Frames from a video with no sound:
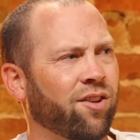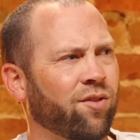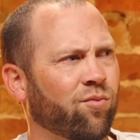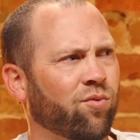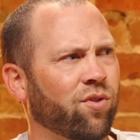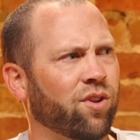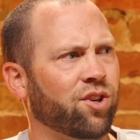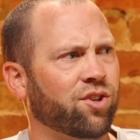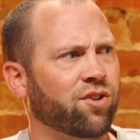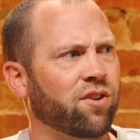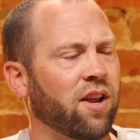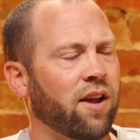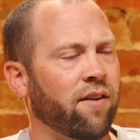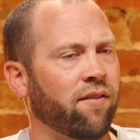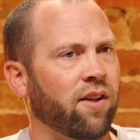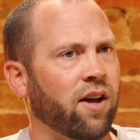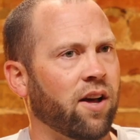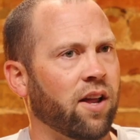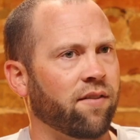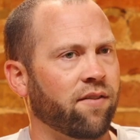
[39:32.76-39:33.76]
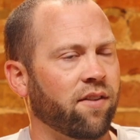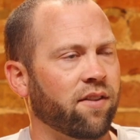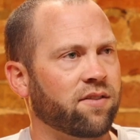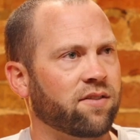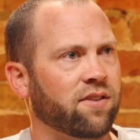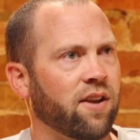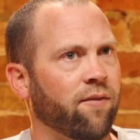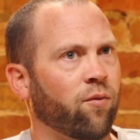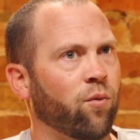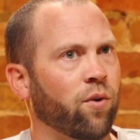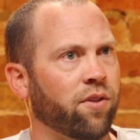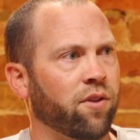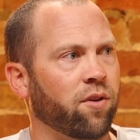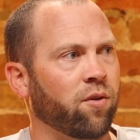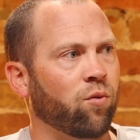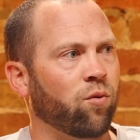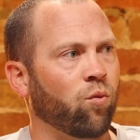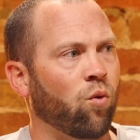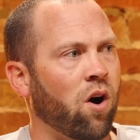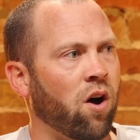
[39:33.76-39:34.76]
really should have a lot of this stuff with
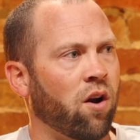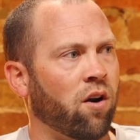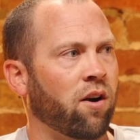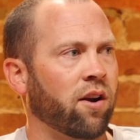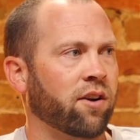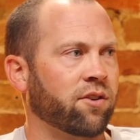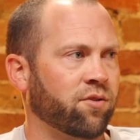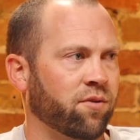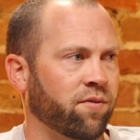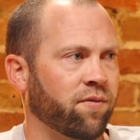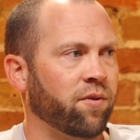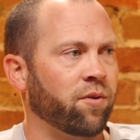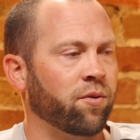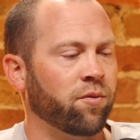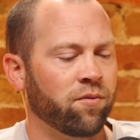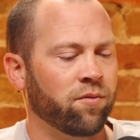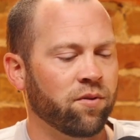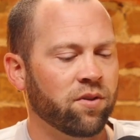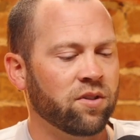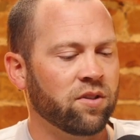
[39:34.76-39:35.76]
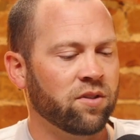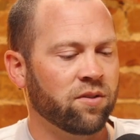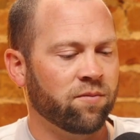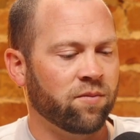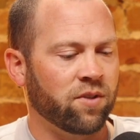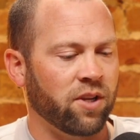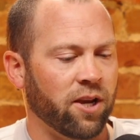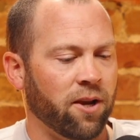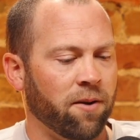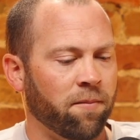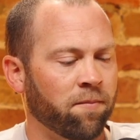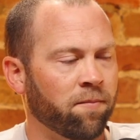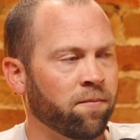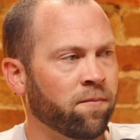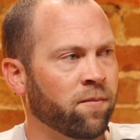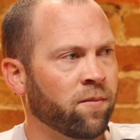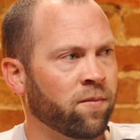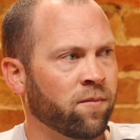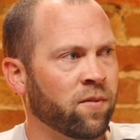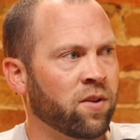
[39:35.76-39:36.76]
you. Water, extra food. Yeah.
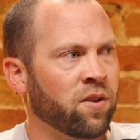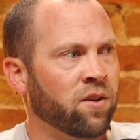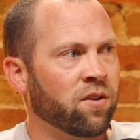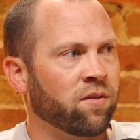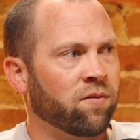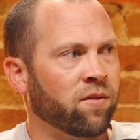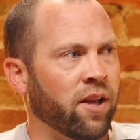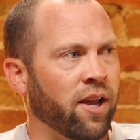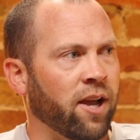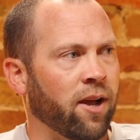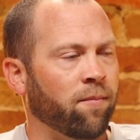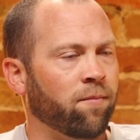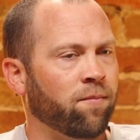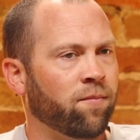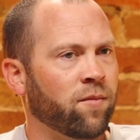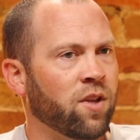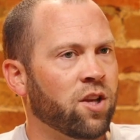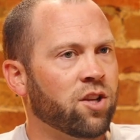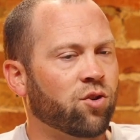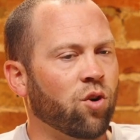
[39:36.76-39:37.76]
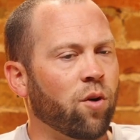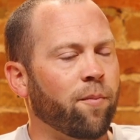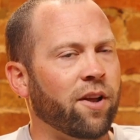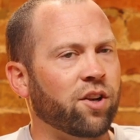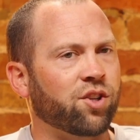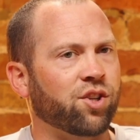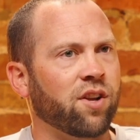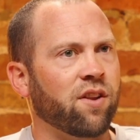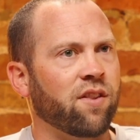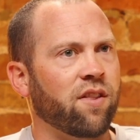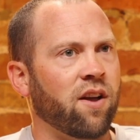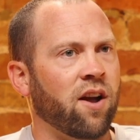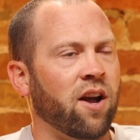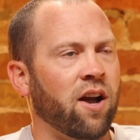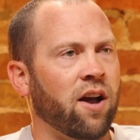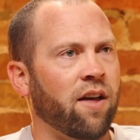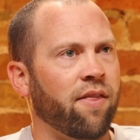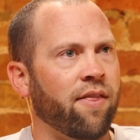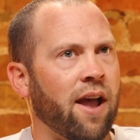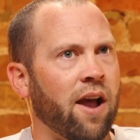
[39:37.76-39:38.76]
Yeah. So we mentioned
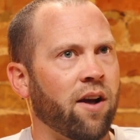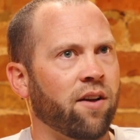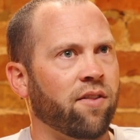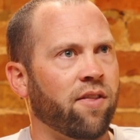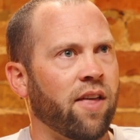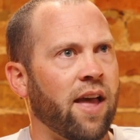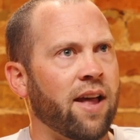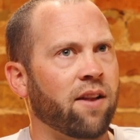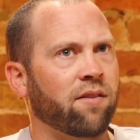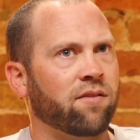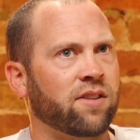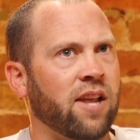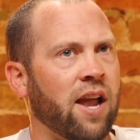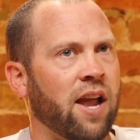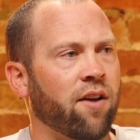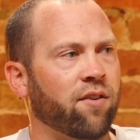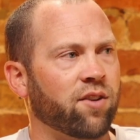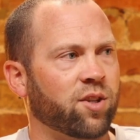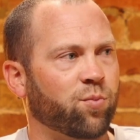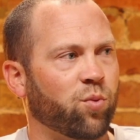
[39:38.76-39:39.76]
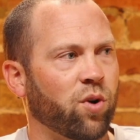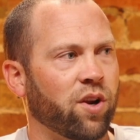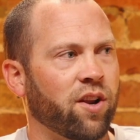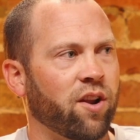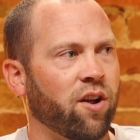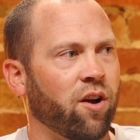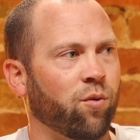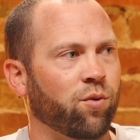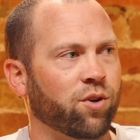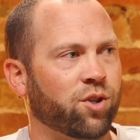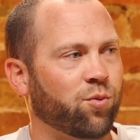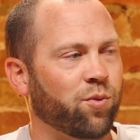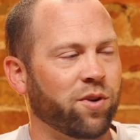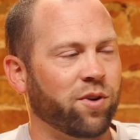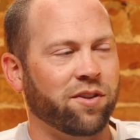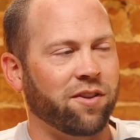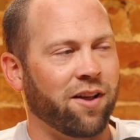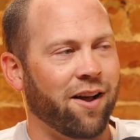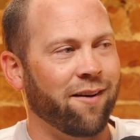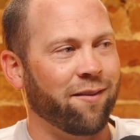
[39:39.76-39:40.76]
that town of Springdale, which we
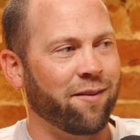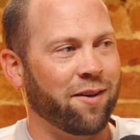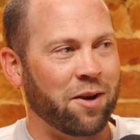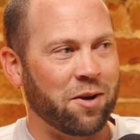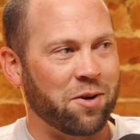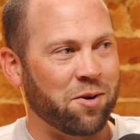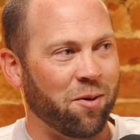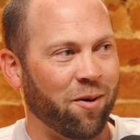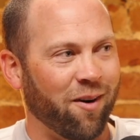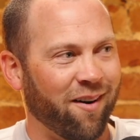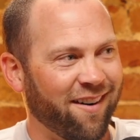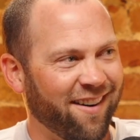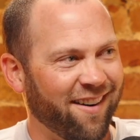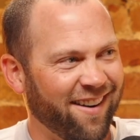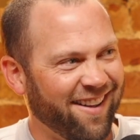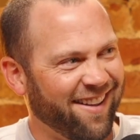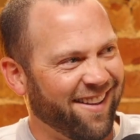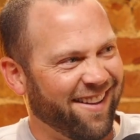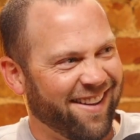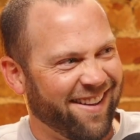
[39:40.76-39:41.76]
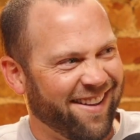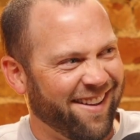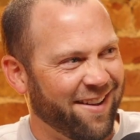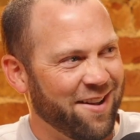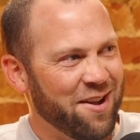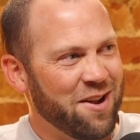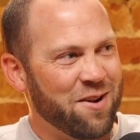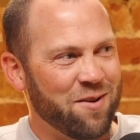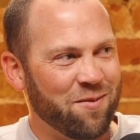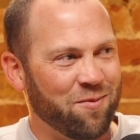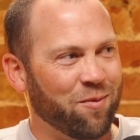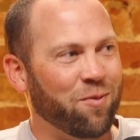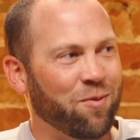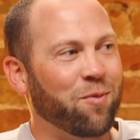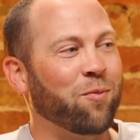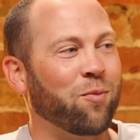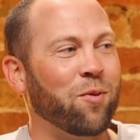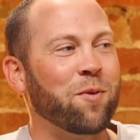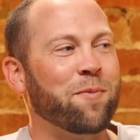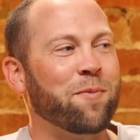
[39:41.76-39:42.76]
love and adore. We'll be